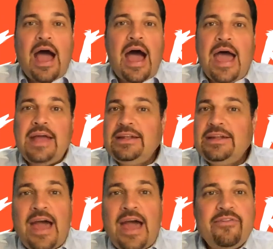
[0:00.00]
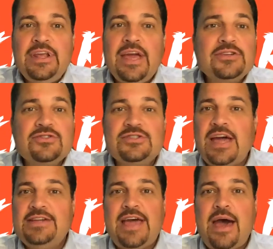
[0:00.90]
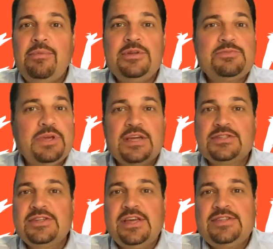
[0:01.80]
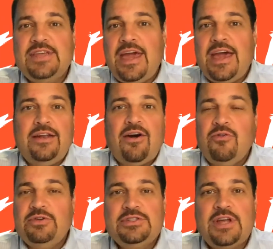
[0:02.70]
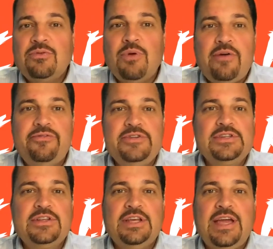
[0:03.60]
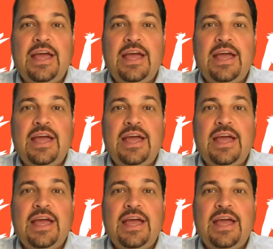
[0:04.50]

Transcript: I didn't have any exercise habits because, as I say, I'd always done well physically.